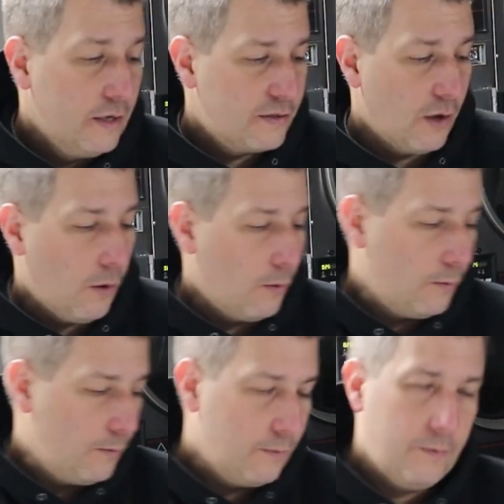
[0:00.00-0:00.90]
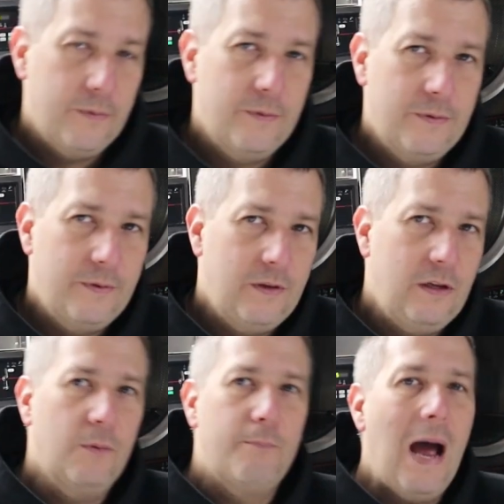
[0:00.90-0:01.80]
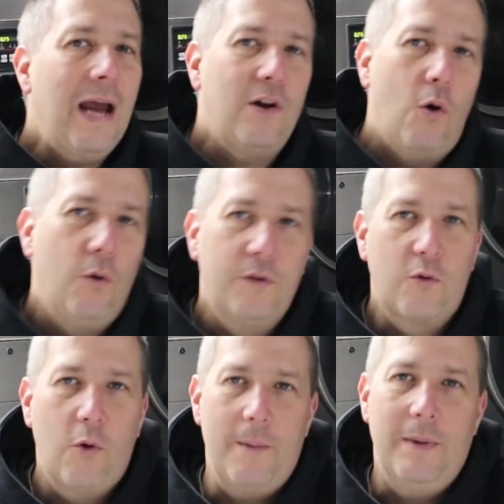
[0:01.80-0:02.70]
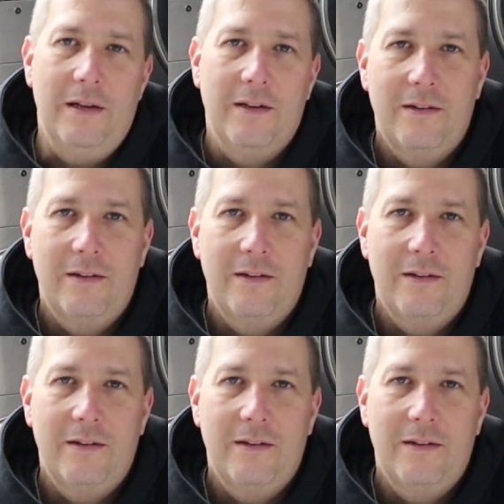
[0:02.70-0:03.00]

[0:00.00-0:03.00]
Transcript: So you're buying old equipment.